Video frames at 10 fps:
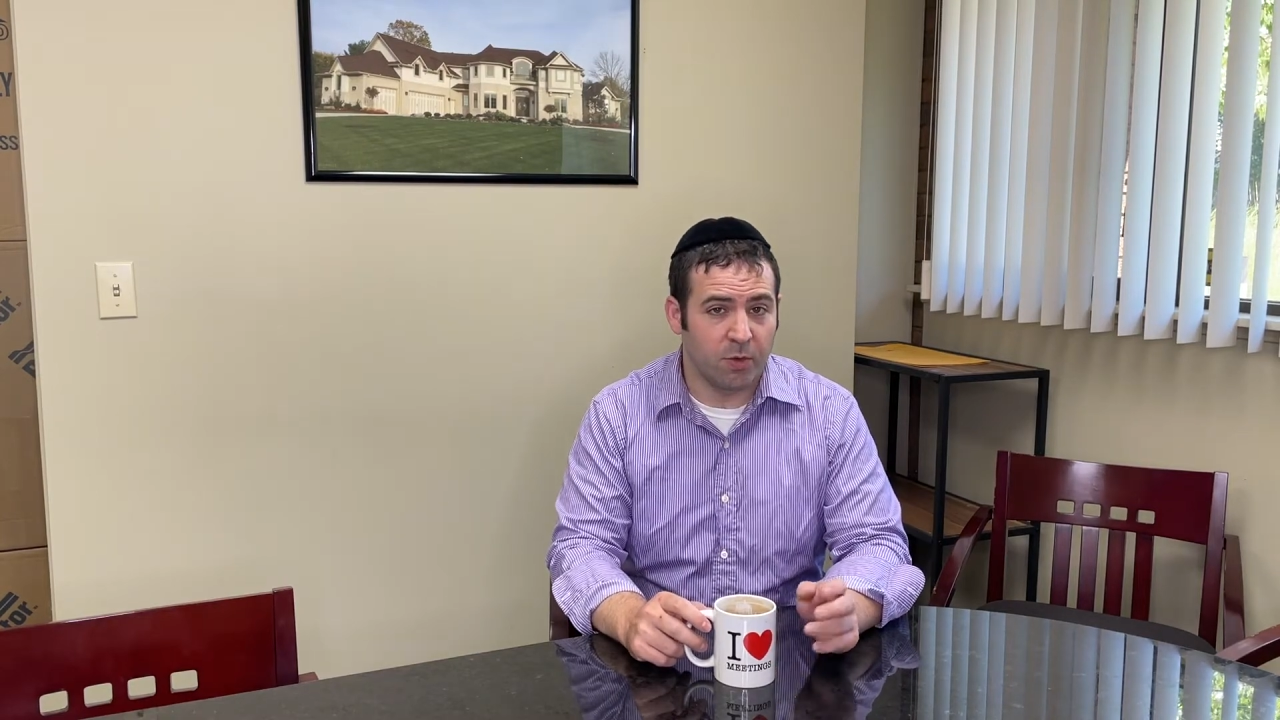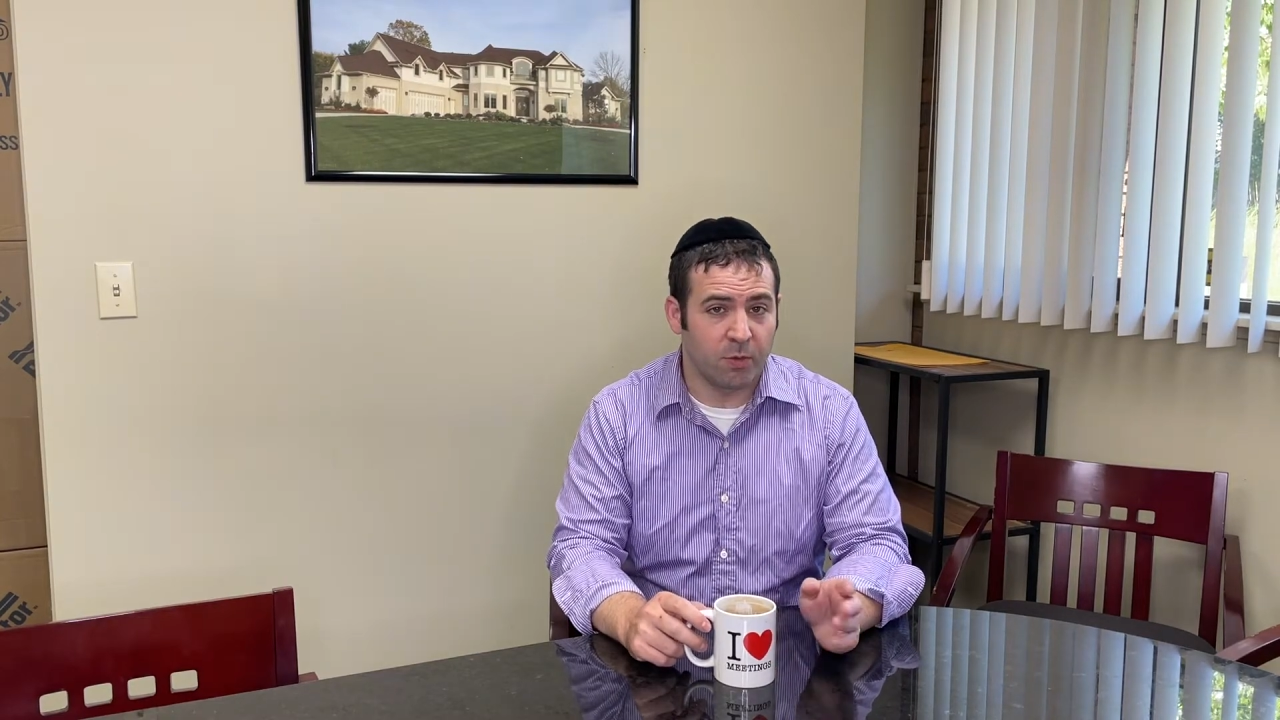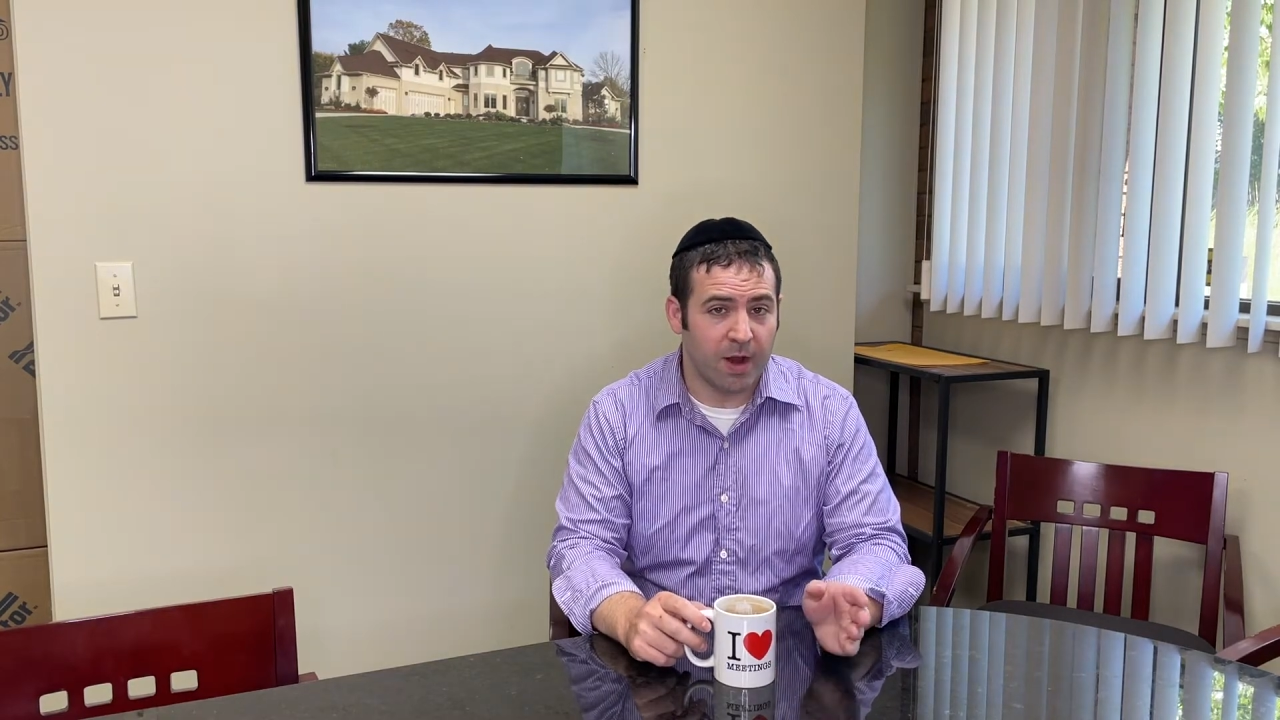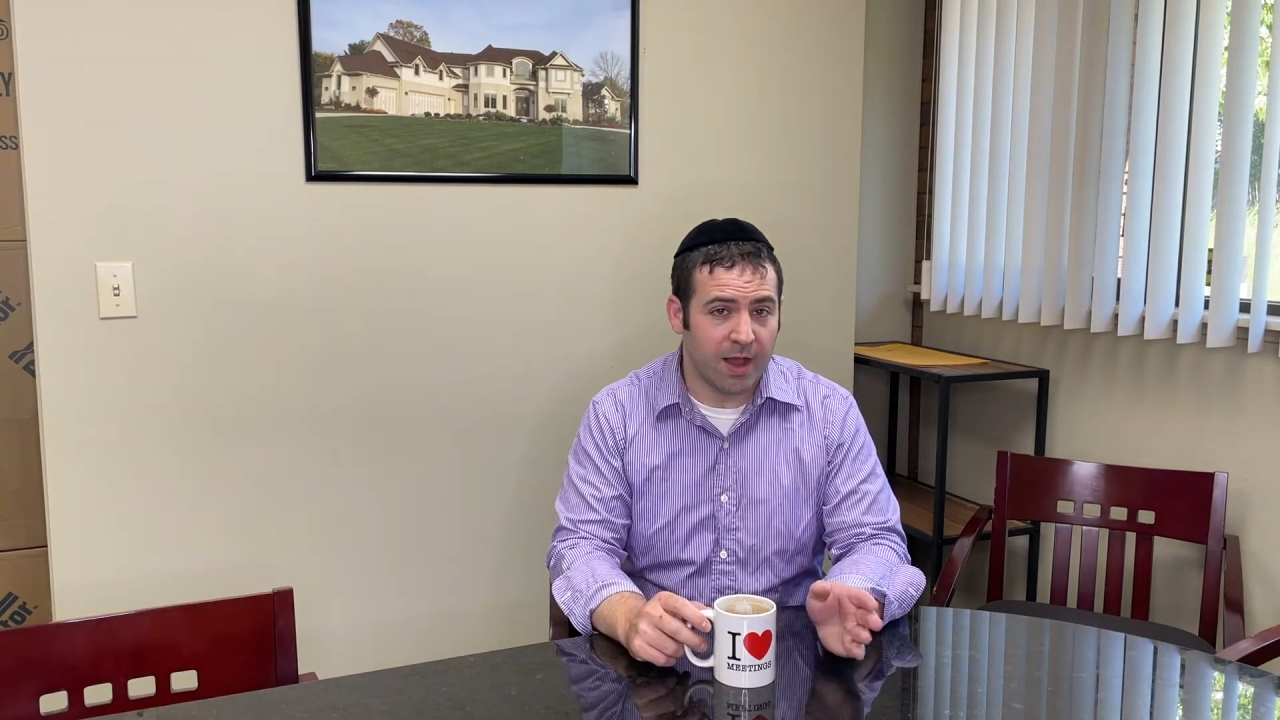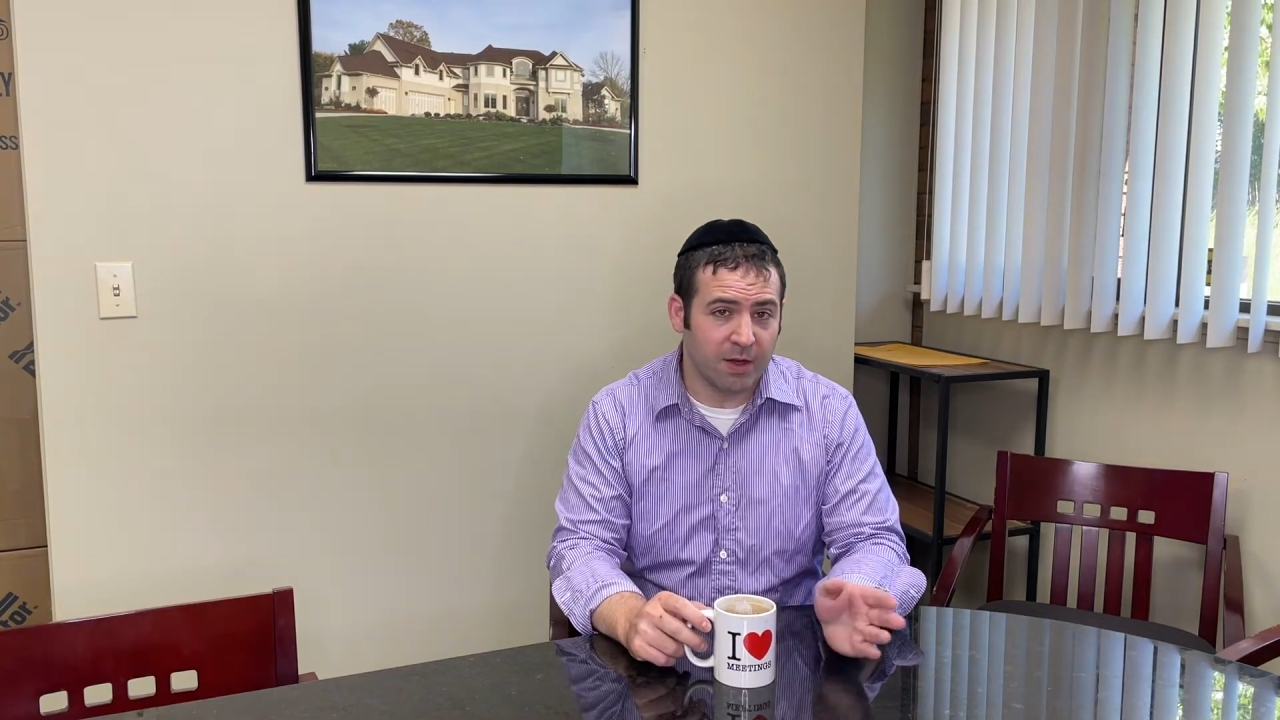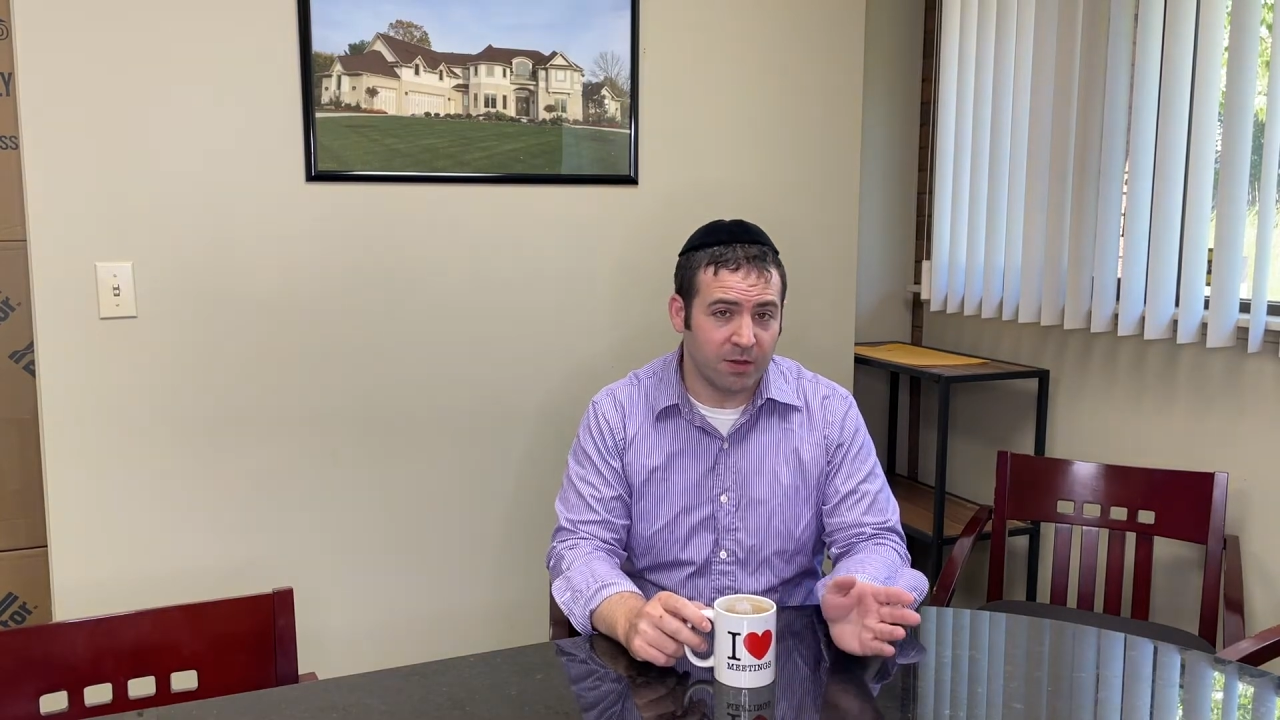and we're not going to